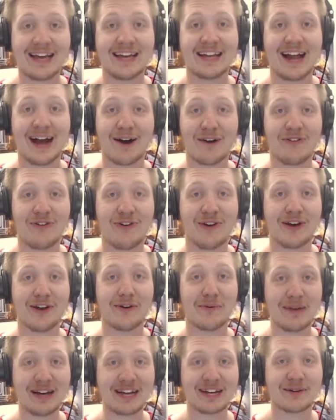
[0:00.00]
Alpha and
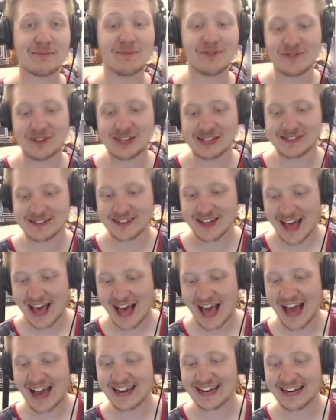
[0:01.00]
Omega movies
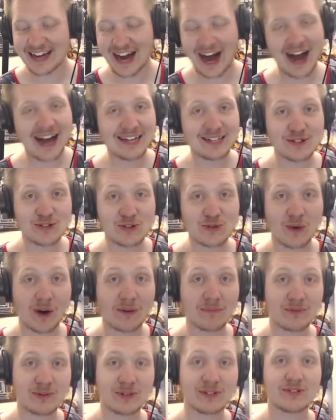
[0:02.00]
and nine
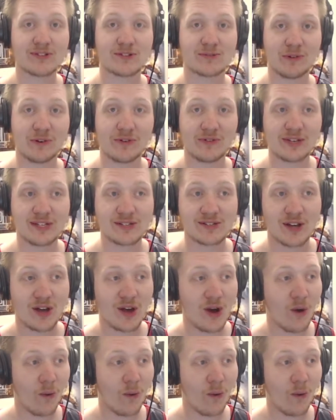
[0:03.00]
Swan Princess movies